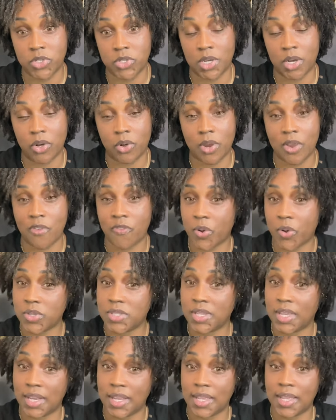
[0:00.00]
younger and
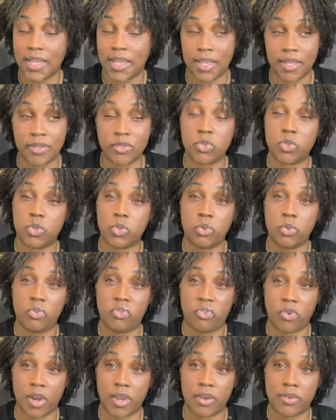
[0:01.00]
first getting into
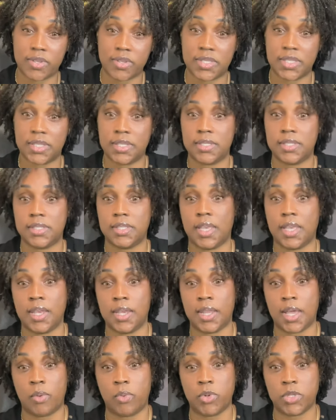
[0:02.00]
fragrances.
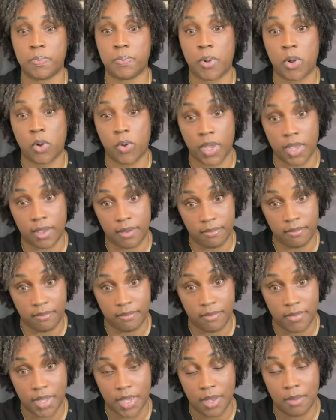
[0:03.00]
And that was Poem
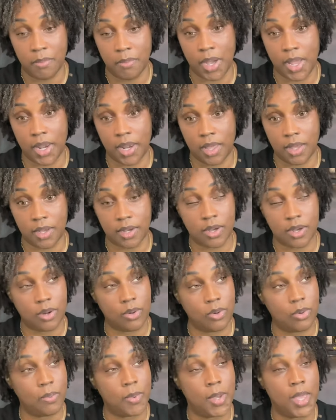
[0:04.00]
by
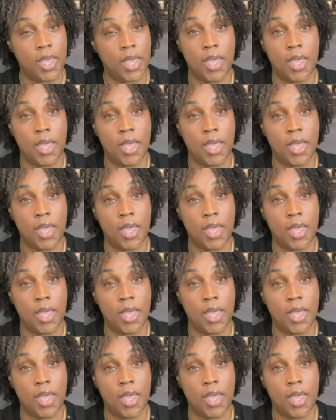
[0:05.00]
Lancôme.